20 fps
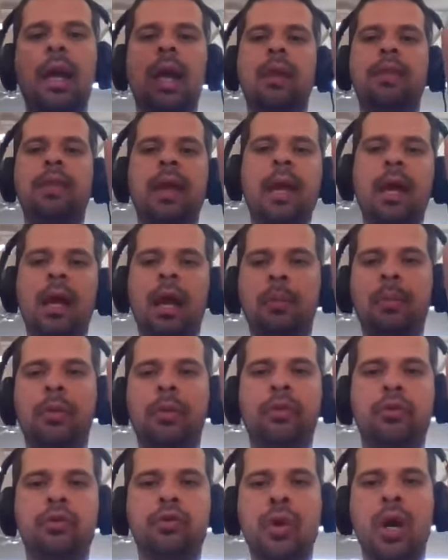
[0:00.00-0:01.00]
and the
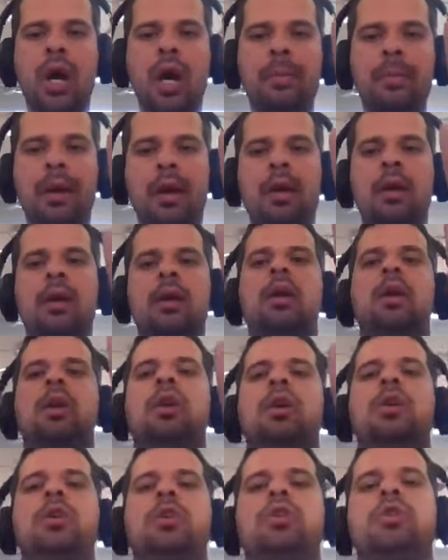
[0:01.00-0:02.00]
elements of drama
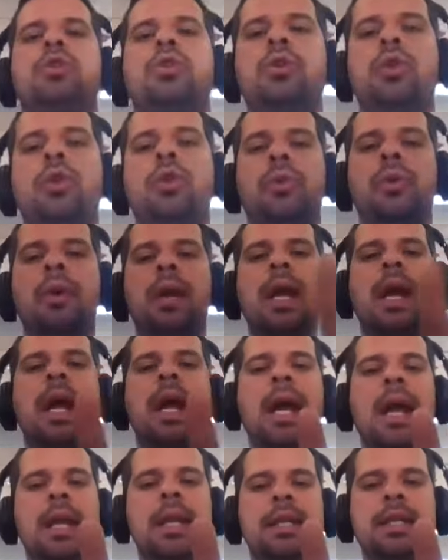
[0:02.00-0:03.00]
to
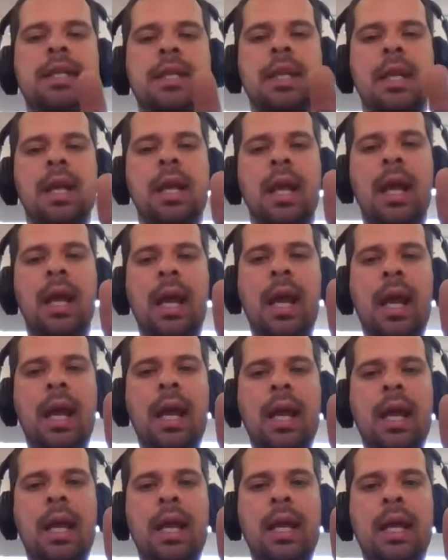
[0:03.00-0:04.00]
create
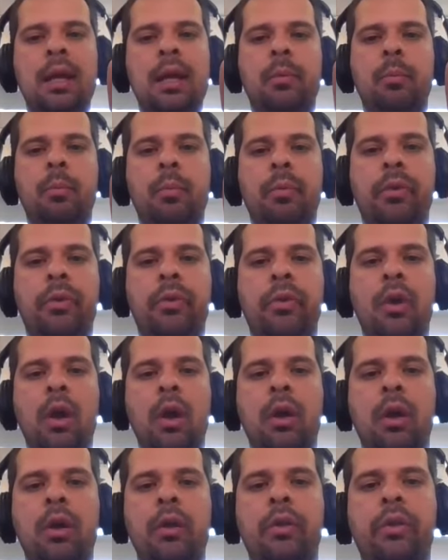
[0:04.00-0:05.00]
a
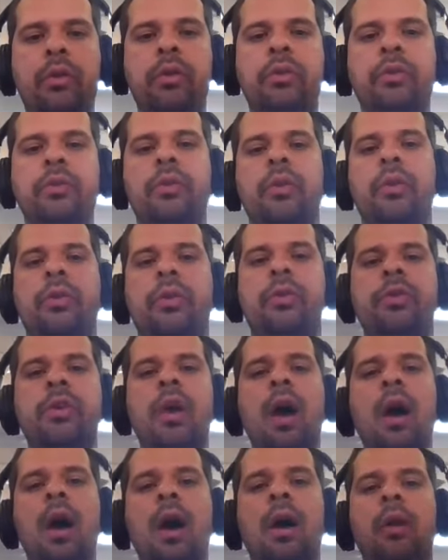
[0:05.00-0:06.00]

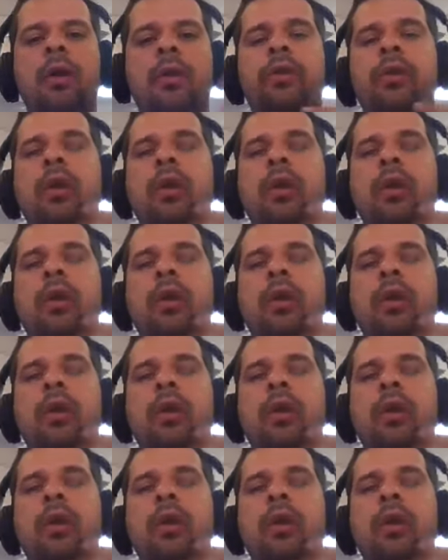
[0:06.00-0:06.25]
circus-style,